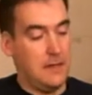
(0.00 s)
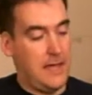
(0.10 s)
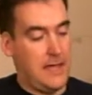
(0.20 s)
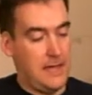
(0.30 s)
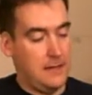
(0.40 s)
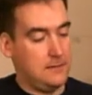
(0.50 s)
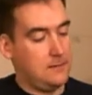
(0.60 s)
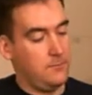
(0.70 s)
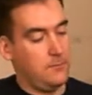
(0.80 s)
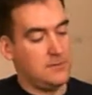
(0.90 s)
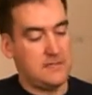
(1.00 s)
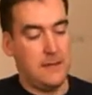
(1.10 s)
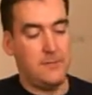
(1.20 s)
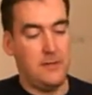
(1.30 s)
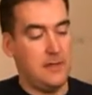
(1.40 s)
and
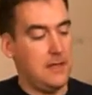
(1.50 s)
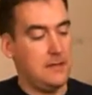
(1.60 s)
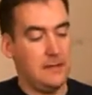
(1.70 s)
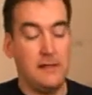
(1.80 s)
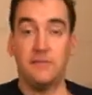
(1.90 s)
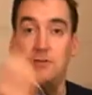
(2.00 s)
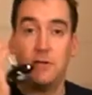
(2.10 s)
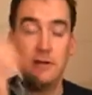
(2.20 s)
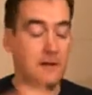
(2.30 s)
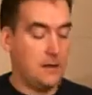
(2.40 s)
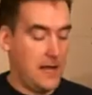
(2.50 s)
snap the clevis onto here,